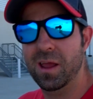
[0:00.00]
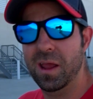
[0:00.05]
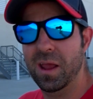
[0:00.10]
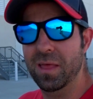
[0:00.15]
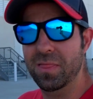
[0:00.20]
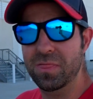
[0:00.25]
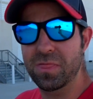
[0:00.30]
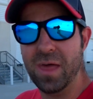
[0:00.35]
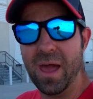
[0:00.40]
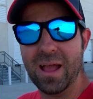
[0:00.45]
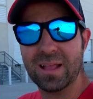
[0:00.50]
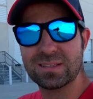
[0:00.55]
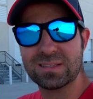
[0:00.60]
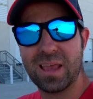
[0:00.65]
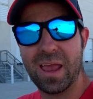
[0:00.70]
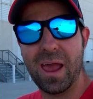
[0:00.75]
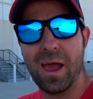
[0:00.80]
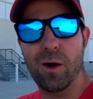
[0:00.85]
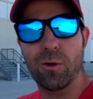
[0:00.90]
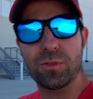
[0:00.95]
And that's
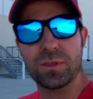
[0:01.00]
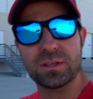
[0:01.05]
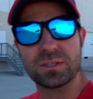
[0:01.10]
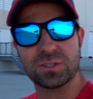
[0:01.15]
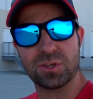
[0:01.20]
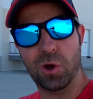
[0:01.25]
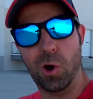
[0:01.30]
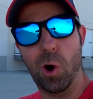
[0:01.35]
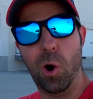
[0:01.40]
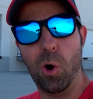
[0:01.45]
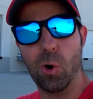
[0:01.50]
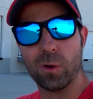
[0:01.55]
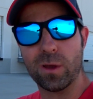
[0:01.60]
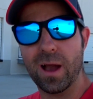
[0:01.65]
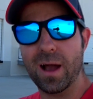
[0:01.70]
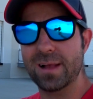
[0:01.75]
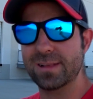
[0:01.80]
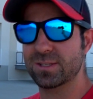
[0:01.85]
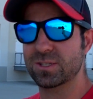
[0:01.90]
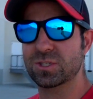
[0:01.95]
how this all
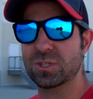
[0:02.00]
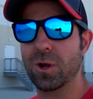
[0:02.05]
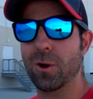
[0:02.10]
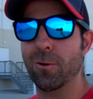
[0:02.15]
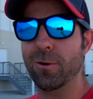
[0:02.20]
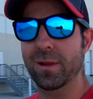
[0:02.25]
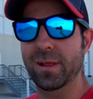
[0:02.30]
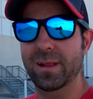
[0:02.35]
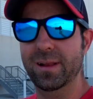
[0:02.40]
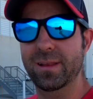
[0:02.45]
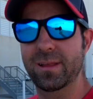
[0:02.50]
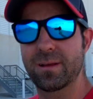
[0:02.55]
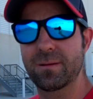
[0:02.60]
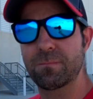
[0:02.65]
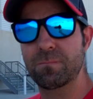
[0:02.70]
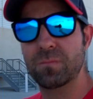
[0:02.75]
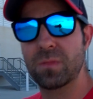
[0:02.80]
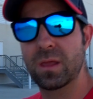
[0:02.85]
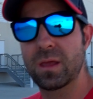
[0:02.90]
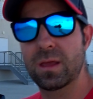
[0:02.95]
got started.
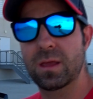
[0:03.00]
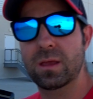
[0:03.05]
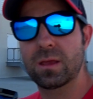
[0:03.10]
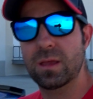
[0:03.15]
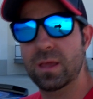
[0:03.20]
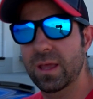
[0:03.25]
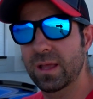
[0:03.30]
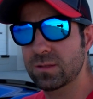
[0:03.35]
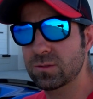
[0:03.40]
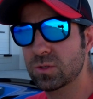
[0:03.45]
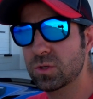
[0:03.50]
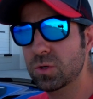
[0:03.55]
In